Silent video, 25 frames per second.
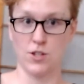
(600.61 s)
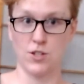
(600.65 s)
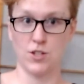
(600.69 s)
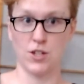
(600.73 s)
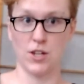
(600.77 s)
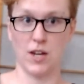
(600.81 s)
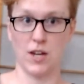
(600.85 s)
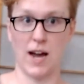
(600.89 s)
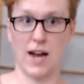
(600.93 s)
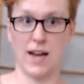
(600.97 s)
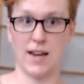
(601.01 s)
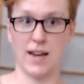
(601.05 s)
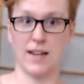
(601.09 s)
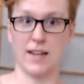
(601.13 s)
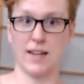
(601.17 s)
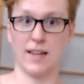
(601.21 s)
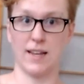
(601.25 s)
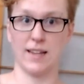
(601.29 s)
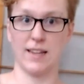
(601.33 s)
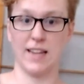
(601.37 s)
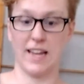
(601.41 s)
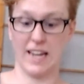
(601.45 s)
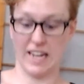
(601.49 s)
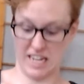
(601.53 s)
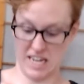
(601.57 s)
to
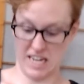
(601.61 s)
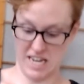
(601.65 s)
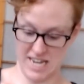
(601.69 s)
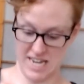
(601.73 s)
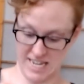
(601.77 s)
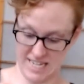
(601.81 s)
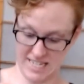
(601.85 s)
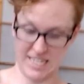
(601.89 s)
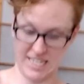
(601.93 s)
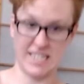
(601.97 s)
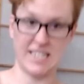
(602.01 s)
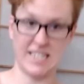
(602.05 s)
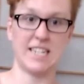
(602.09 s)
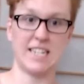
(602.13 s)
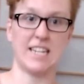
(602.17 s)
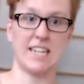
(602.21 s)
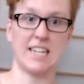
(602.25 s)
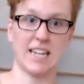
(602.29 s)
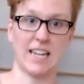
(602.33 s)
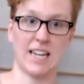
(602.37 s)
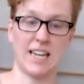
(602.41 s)
kind of like dig